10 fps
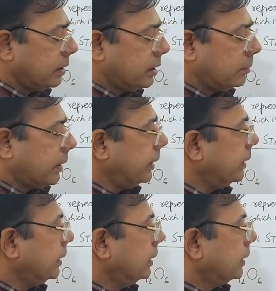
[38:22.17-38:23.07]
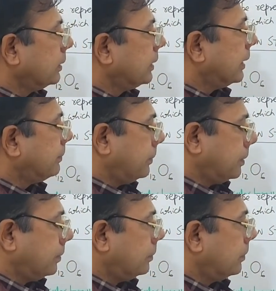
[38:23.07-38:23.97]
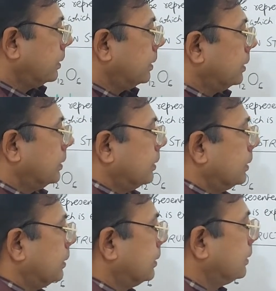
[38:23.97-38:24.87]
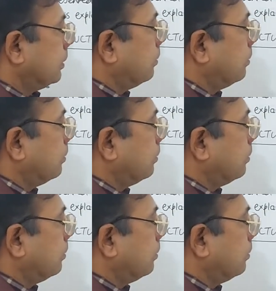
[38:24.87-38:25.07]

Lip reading: I will remind that the